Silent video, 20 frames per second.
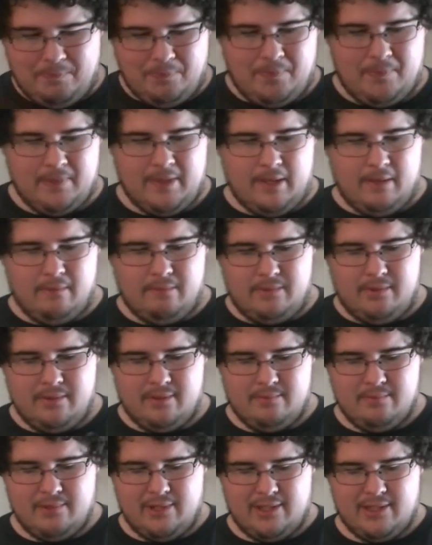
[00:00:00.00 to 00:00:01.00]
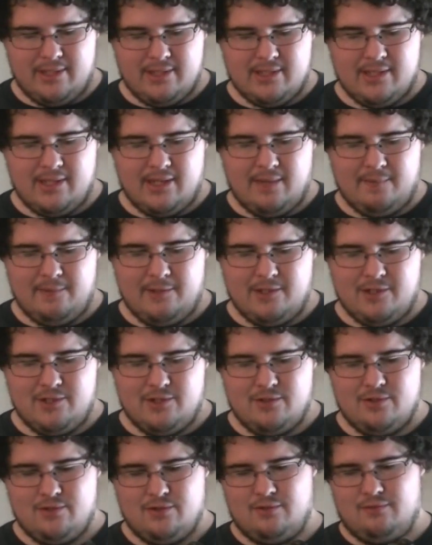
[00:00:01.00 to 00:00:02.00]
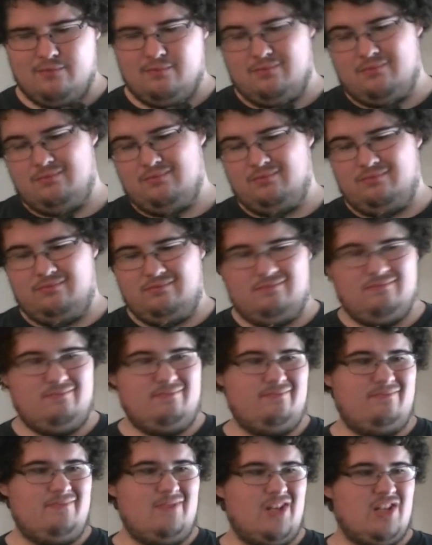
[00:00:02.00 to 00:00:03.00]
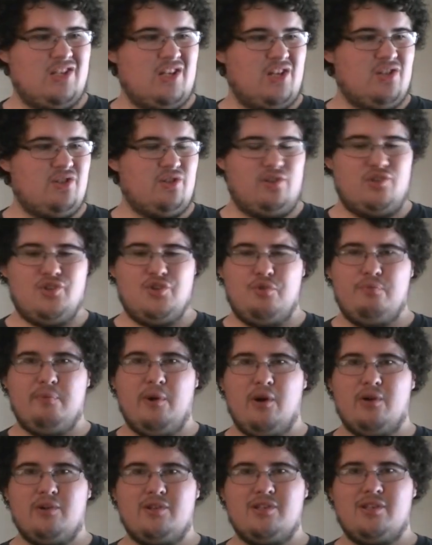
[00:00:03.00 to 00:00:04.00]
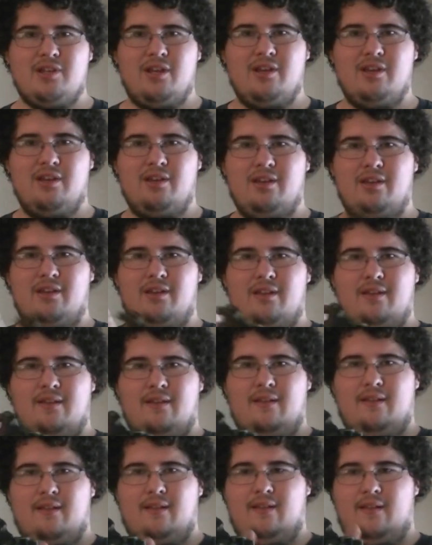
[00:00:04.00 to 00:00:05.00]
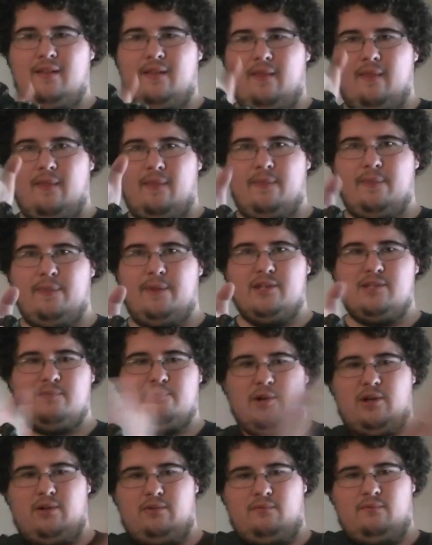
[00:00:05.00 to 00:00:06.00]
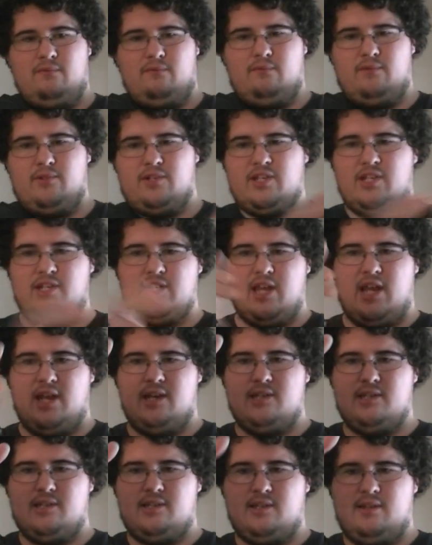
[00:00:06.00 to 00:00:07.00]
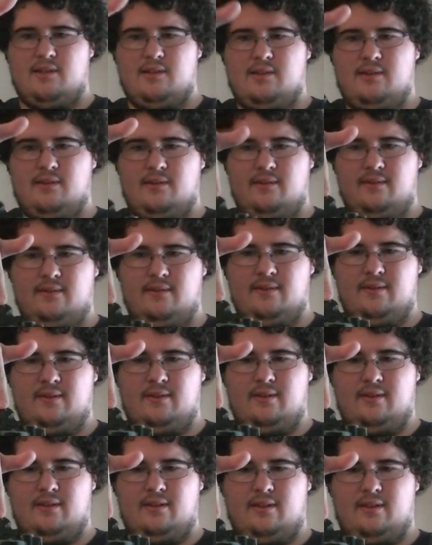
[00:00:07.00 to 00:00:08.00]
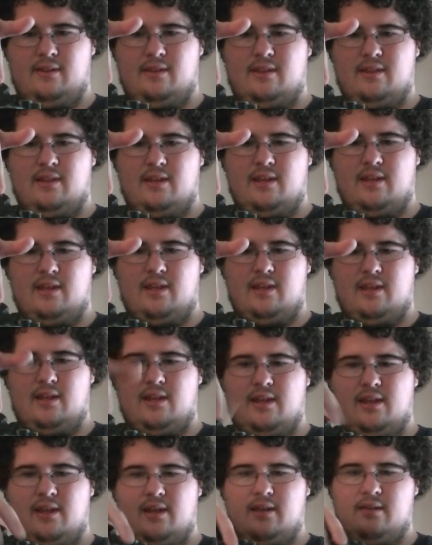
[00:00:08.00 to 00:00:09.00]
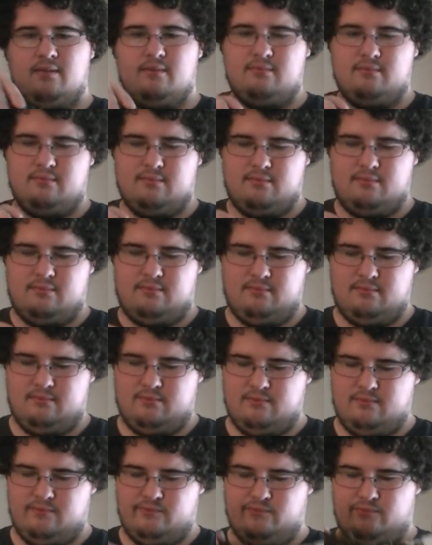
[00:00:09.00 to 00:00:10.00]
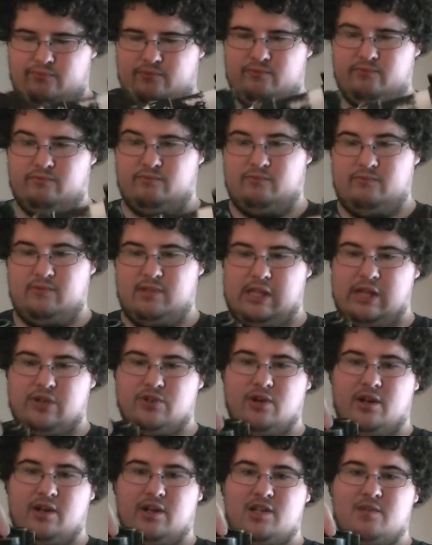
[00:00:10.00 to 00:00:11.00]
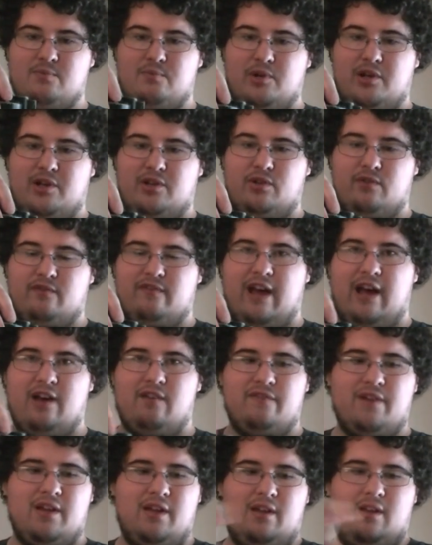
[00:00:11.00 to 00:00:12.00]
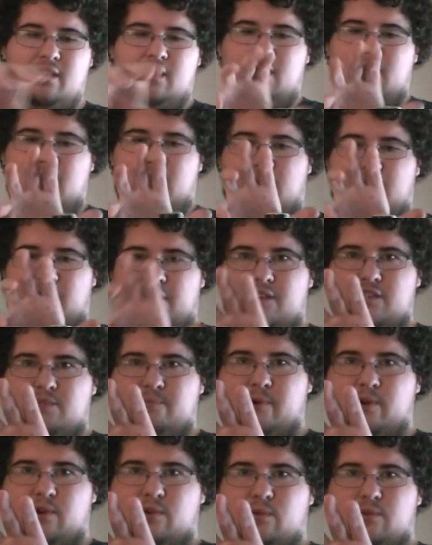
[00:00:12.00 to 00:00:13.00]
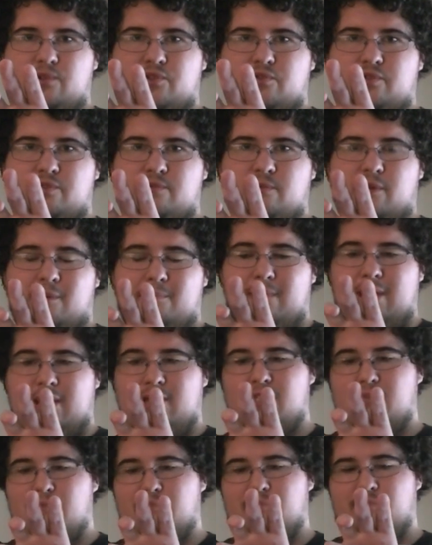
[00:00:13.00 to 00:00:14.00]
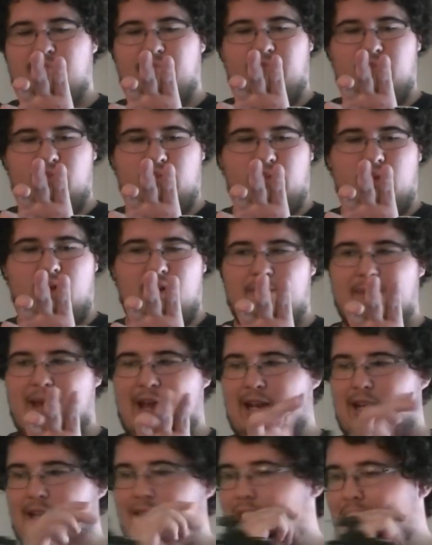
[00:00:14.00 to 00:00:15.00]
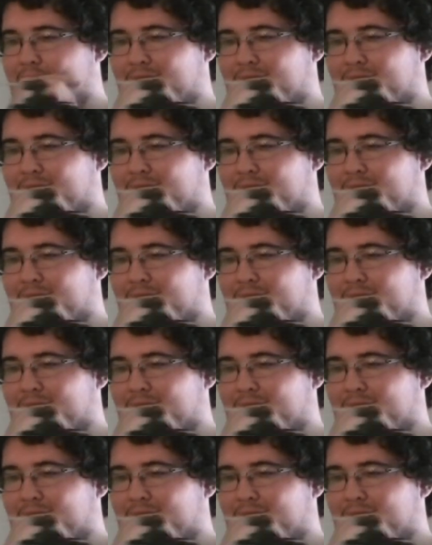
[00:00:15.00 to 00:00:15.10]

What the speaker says: Now, you can break this thing up into essentially two parts. This part, which contains the electronic sprinkler valve, and this part, which is what makes it fully automatic.